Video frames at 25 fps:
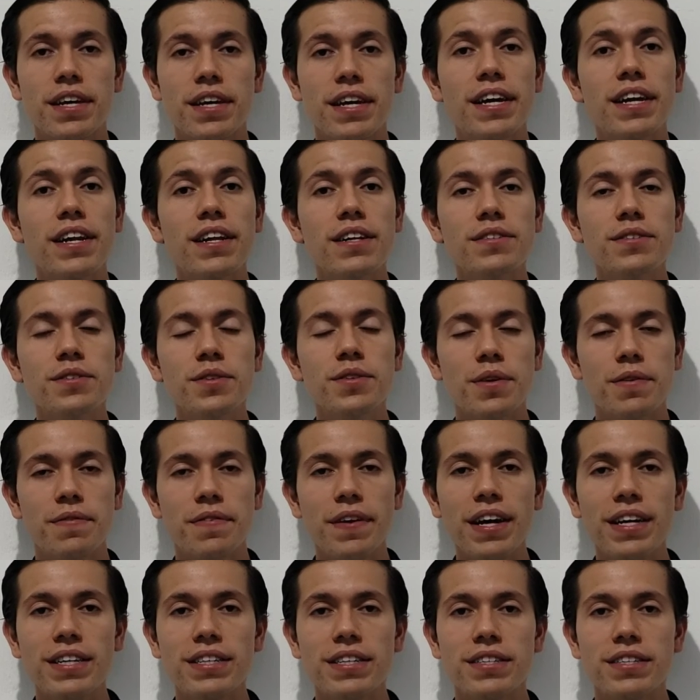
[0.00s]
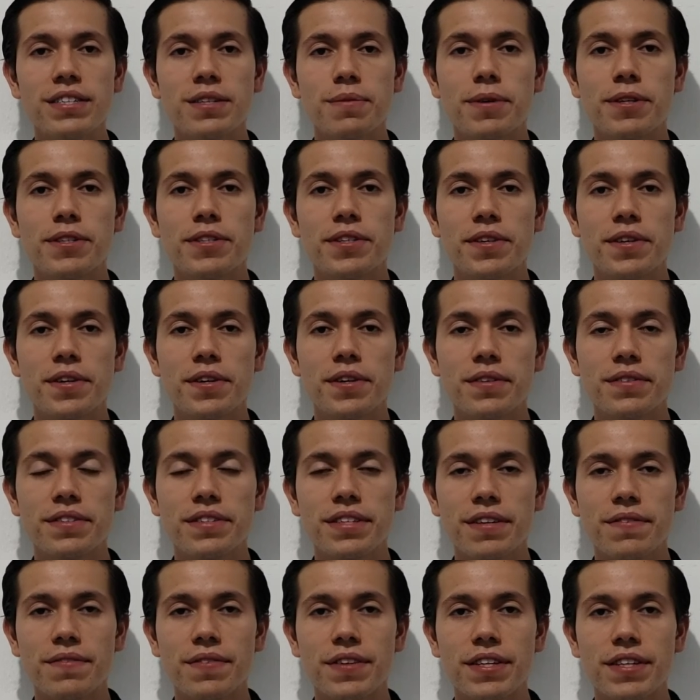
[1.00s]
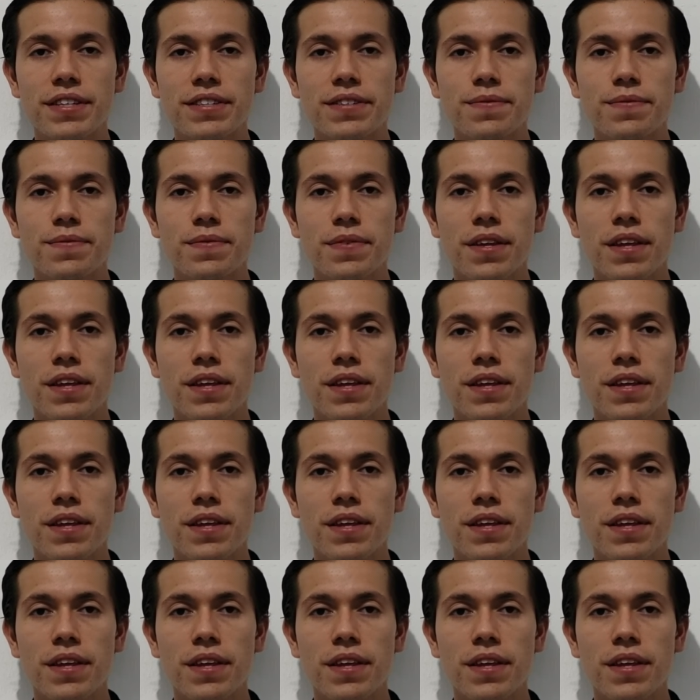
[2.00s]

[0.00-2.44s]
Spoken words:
it also affected the material stiffness.